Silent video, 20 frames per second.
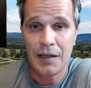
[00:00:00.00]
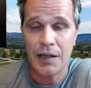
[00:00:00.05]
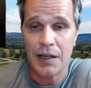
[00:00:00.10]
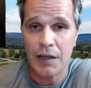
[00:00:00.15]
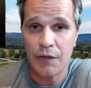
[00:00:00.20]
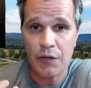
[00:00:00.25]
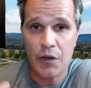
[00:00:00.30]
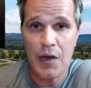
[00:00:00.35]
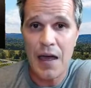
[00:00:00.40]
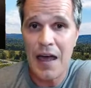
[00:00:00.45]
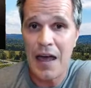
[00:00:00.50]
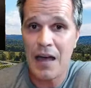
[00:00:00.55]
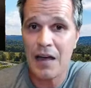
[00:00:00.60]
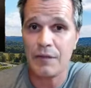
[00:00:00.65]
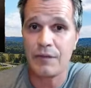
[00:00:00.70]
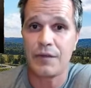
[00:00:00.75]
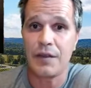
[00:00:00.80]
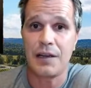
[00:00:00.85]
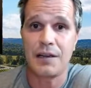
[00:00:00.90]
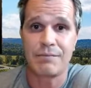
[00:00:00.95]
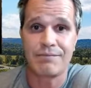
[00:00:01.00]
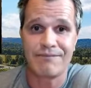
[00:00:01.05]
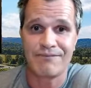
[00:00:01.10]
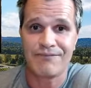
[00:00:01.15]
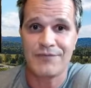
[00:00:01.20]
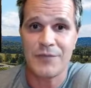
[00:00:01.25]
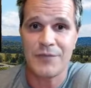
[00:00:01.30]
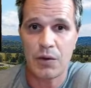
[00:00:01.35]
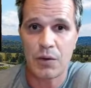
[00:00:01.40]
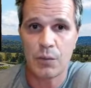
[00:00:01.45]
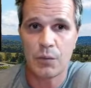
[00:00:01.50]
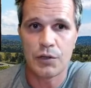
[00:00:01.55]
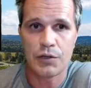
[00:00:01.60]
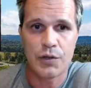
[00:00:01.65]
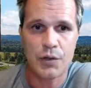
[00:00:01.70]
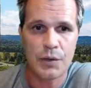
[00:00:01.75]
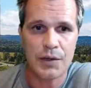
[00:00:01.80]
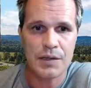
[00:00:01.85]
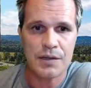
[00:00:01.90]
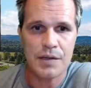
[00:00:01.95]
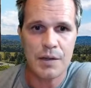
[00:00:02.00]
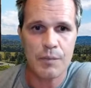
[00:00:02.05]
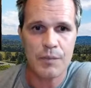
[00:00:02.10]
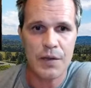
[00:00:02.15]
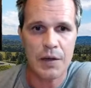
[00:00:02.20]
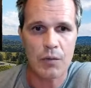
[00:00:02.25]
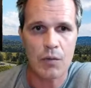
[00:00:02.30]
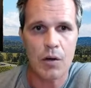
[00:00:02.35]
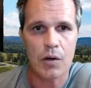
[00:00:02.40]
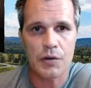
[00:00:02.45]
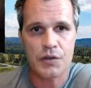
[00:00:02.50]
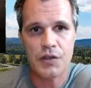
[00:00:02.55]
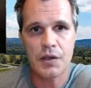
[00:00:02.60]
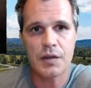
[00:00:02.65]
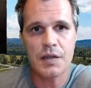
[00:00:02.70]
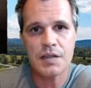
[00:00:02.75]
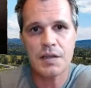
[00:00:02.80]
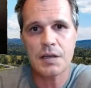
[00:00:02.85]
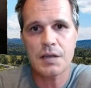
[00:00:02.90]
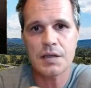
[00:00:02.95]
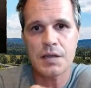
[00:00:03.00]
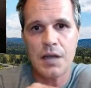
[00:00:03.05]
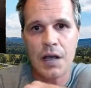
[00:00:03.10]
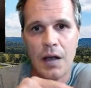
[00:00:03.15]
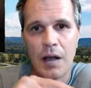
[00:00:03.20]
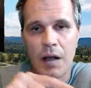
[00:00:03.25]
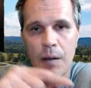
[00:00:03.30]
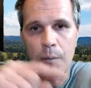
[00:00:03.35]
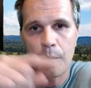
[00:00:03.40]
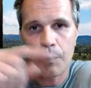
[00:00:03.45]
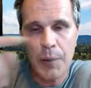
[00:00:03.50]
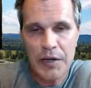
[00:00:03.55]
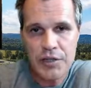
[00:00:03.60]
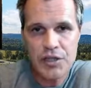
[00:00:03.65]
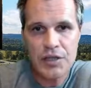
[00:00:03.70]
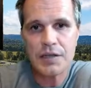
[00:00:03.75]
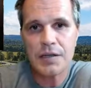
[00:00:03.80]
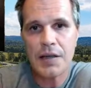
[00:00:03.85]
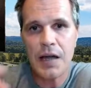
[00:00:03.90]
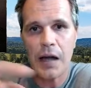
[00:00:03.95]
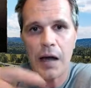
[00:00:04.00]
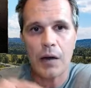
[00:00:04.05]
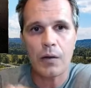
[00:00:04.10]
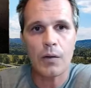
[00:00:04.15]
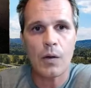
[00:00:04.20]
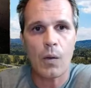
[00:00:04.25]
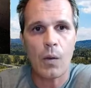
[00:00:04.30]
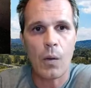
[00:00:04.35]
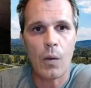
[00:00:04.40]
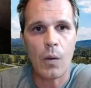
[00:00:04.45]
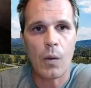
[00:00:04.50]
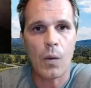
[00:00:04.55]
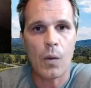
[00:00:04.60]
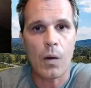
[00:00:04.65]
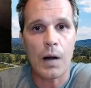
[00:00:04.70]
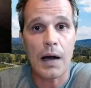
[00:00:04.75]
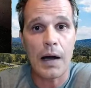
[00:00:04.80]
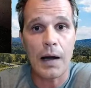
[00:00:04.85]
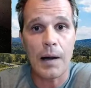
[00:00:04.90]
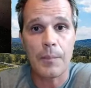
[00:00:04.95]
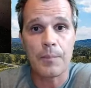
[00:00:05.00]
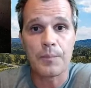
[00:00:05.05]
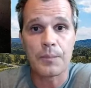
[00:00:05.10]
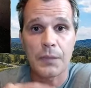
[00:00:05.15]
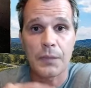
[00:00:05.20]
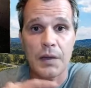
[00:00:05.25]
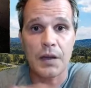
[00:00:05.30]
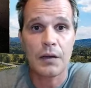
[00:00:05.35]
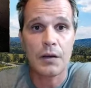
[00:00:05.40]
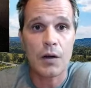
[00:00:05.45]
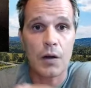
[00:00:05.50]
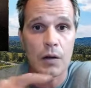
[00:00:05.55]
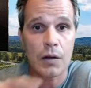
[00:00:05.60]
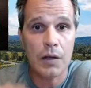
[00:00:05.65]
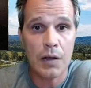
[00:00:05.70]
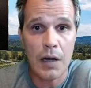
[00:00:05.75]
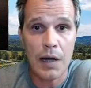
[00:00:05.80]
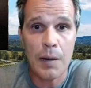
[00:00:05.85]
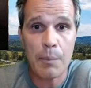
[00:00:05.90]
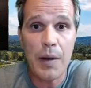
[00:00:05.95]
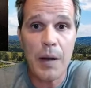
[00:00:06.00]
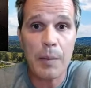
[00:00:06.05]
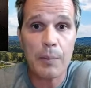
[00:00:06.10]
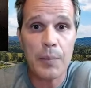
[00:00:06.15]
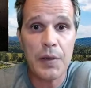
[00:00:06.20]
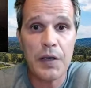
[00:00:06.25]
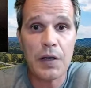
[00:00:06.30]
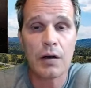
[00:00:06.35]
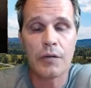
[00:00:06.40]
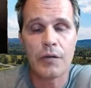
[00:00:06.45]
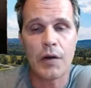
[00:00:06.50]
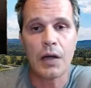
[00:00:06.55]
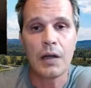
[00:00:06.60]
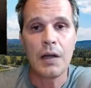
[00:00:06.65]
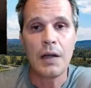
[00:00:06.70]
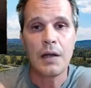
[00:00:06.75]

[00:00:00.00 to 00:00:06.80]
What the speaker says: If you have, then, you know, we're doing something wrong. So this is punching down or, you know, kind of pumping over.